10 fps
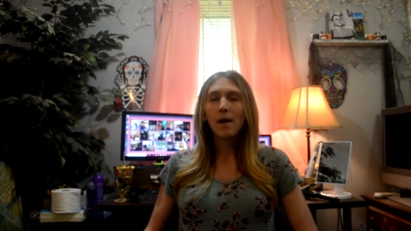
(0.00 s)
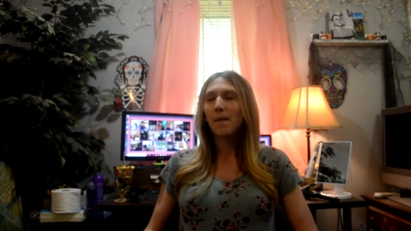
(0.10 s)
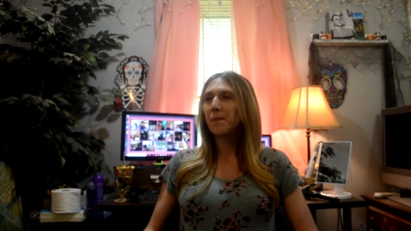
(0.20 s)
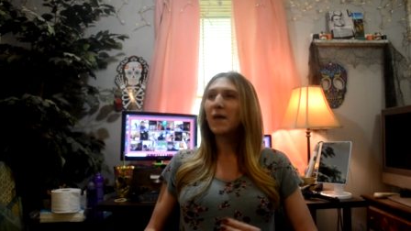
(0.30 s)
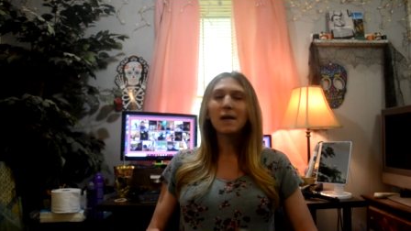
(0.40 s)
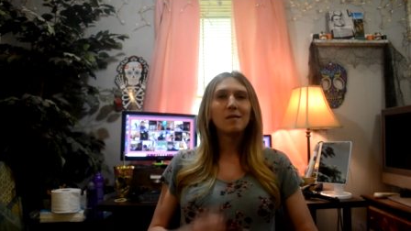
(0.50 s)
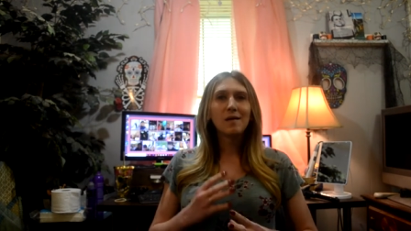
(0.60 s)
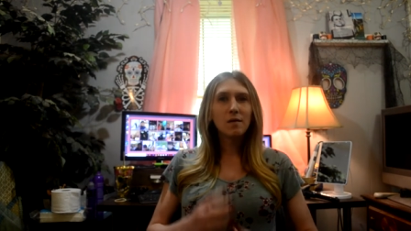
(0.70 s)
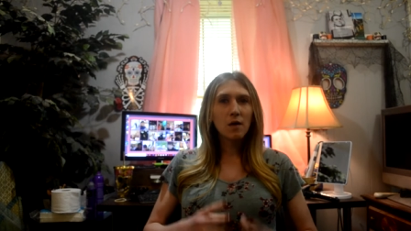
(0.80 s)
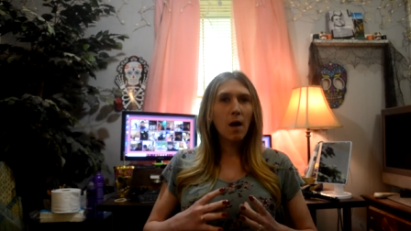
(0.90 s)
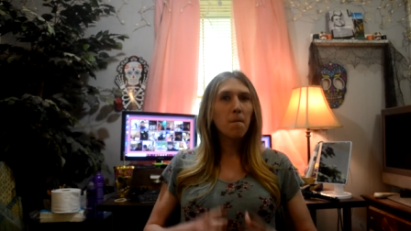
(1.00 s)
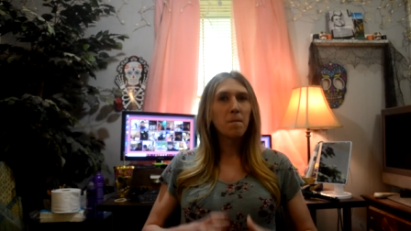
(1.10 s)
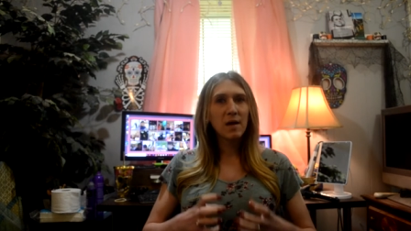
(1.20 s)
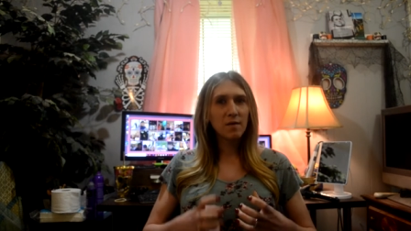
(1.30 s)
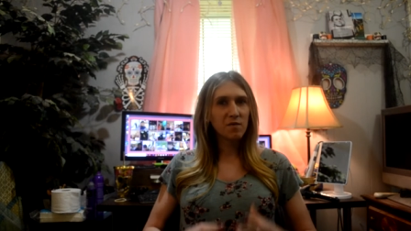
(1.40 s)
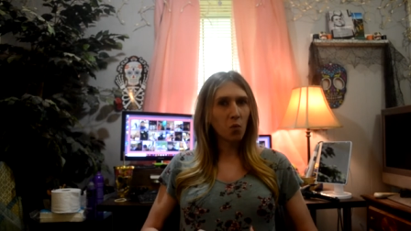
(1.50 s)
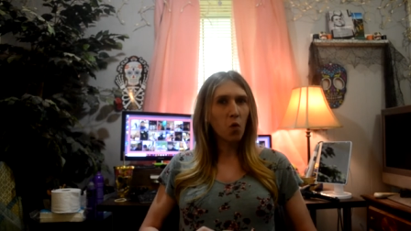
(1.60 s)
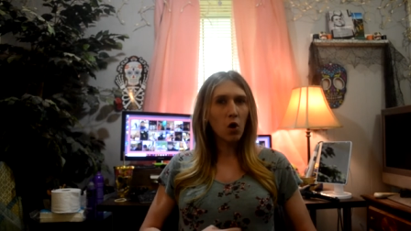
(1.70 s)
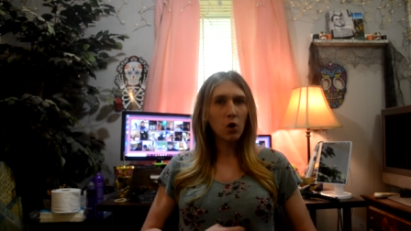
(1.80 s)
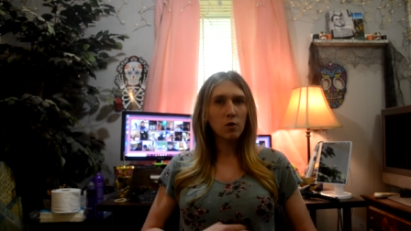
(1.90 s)
they did not mince
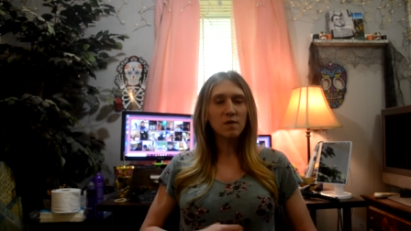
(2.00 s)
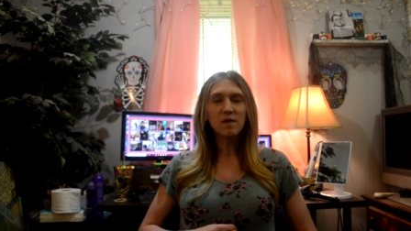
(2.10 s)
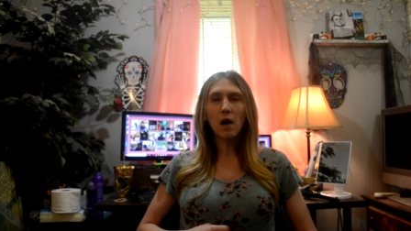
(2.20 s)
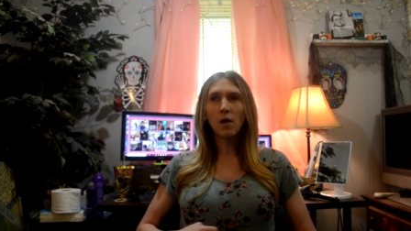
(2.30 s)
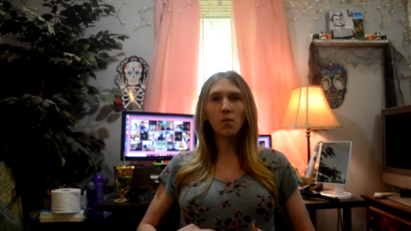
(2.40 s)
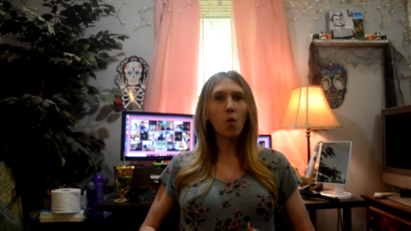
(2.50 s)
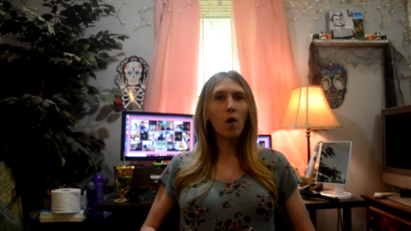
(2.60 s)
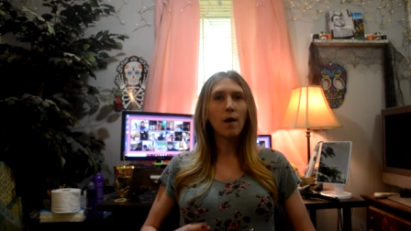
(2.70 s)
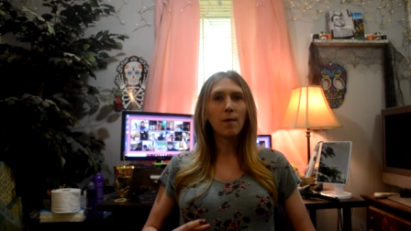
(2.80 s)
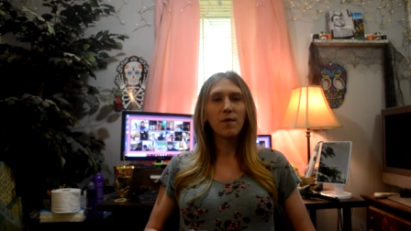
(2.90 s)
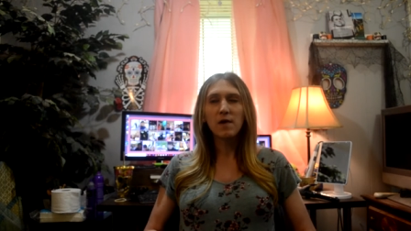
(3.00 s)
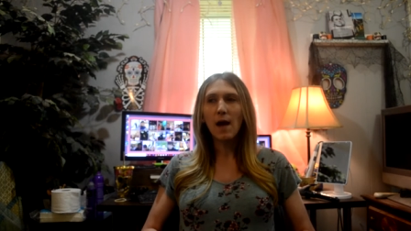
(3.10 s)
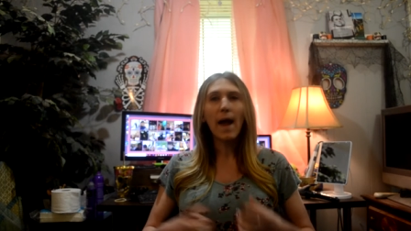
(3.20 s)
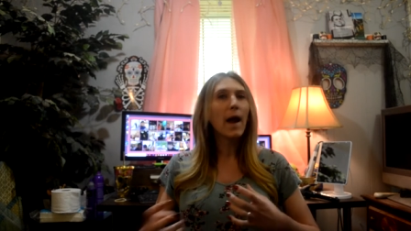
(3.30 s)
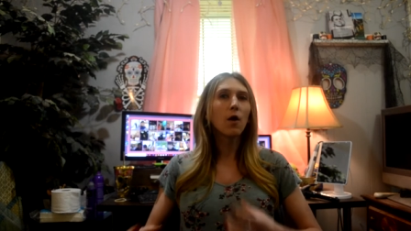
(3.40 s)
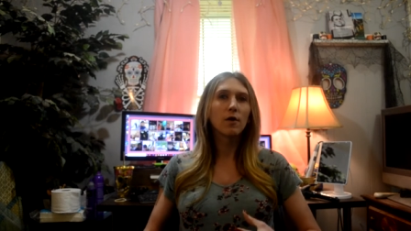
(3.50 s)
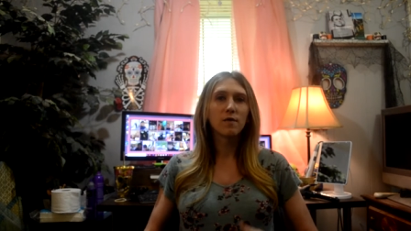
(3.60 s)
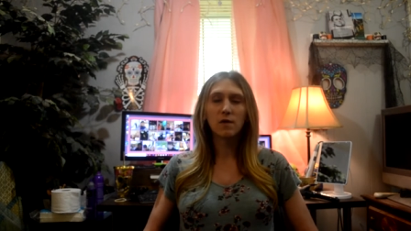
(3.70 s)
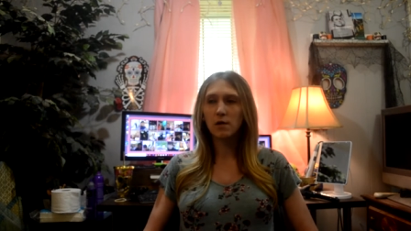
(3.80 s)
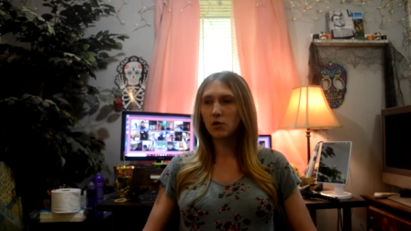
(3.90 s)
words on what the
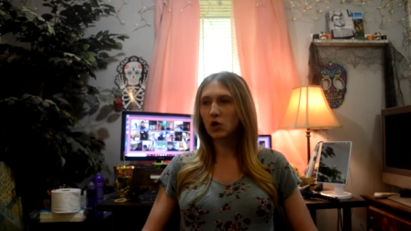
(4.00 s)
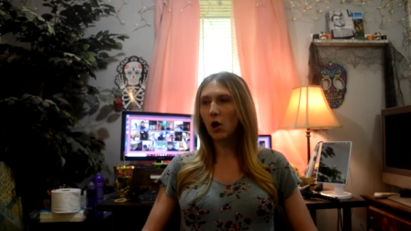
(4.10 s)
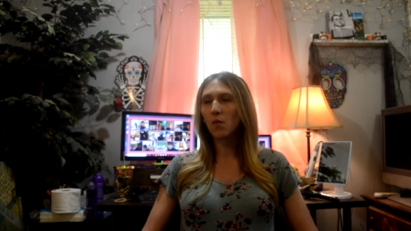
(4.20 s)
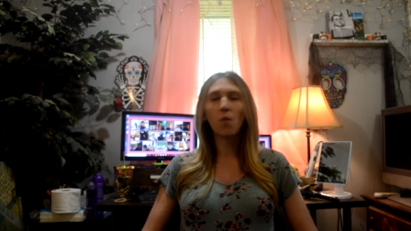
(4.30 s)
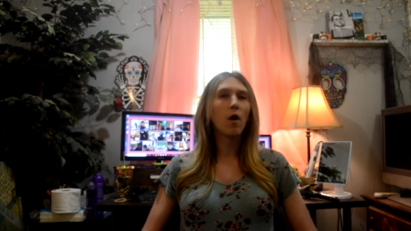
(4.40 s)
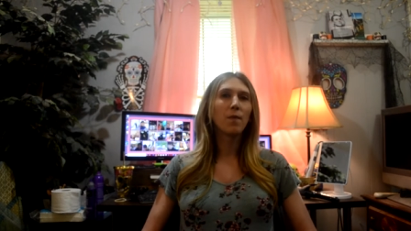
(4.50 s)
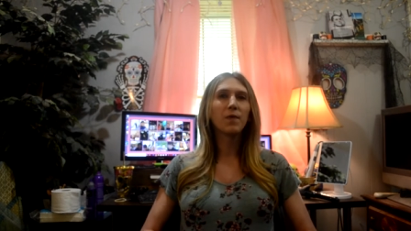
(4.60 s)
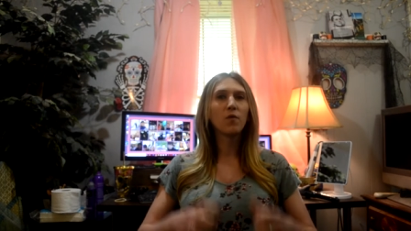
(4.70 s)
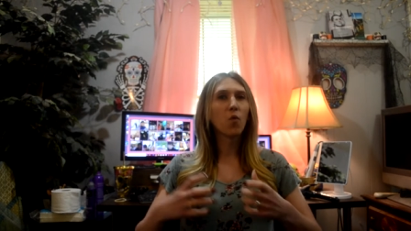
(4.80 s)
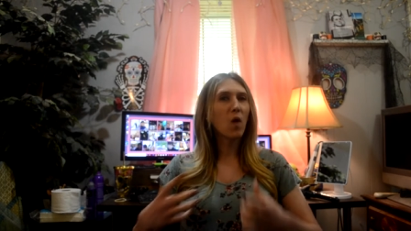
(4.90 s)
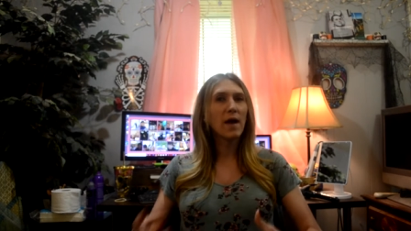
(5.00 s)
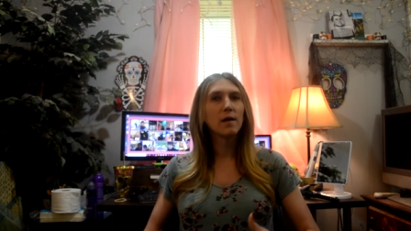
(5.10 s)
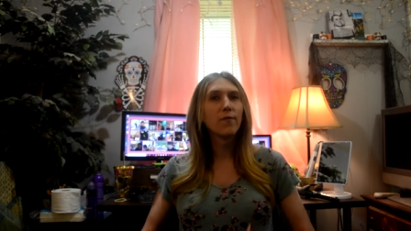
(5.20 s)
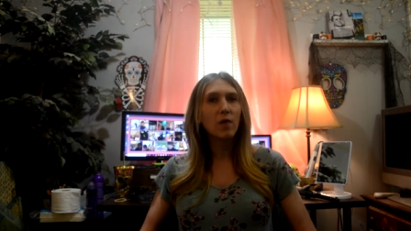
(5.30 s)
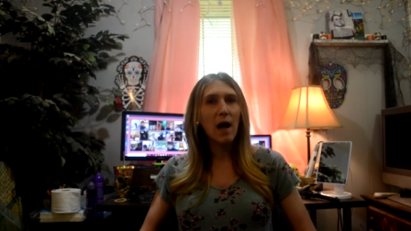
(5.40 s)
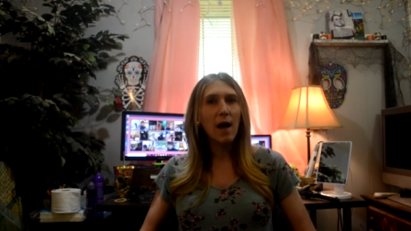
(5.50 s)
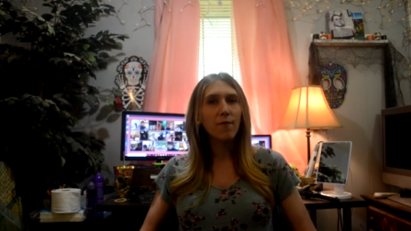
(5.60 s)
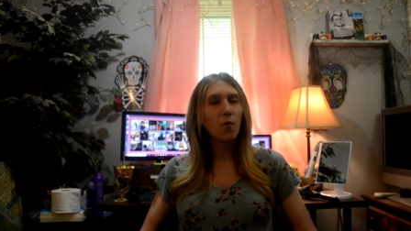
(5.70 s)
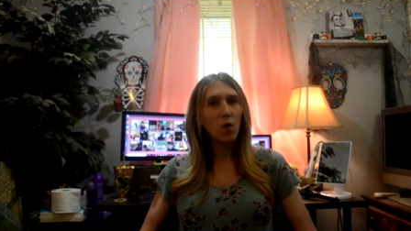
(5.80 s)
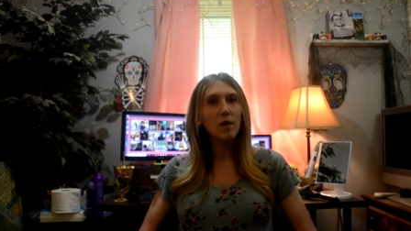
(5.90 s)
heritage, on what the way of
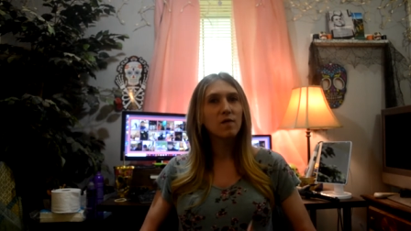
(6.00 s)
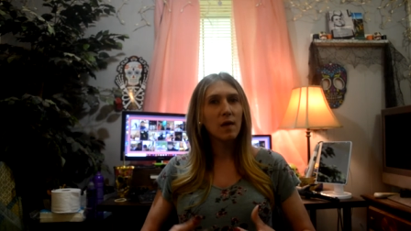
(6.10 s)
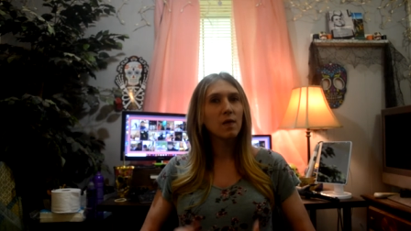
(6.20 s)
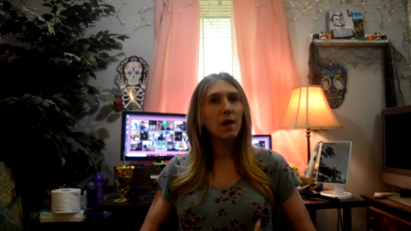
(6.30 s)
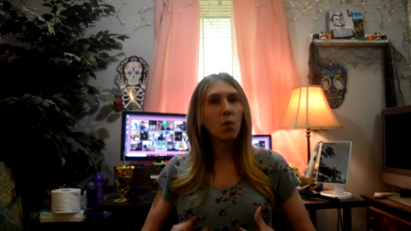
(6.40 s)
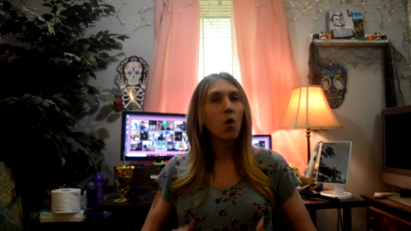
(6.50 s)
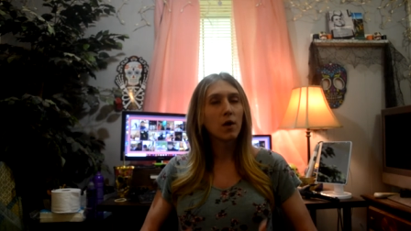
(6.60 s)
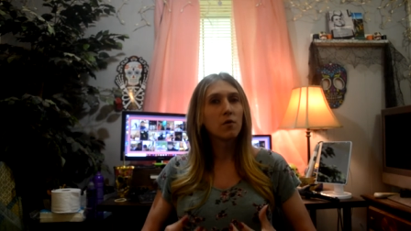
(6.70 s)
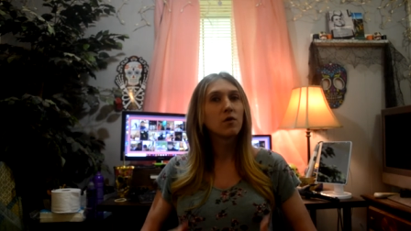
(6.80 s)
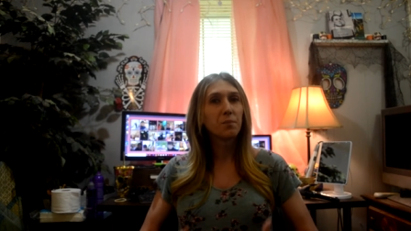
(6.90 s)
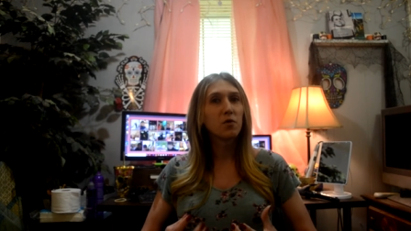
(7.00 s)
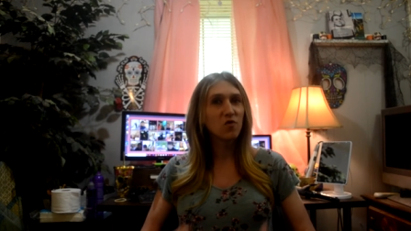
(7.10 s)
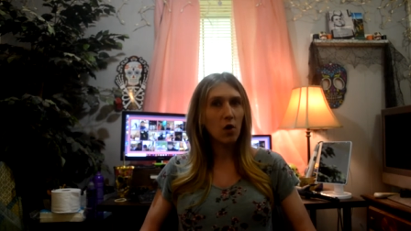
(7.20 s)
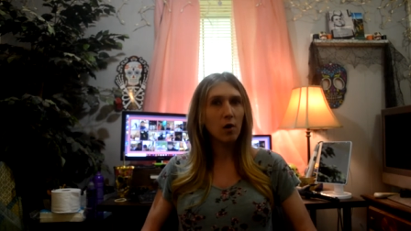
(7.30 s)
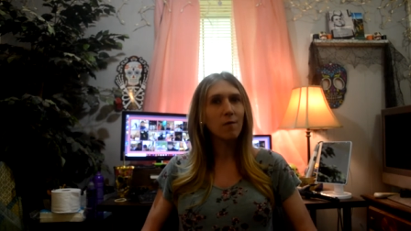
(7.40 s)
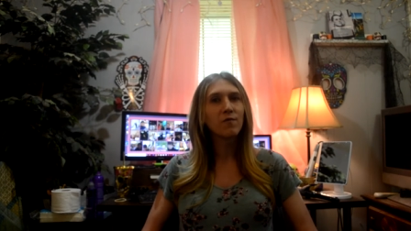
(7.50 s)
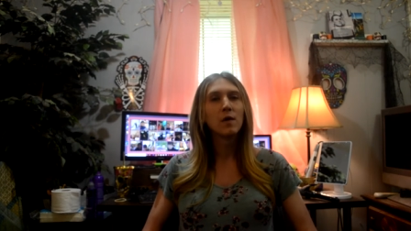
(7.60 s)
life was that they wanted to preserve.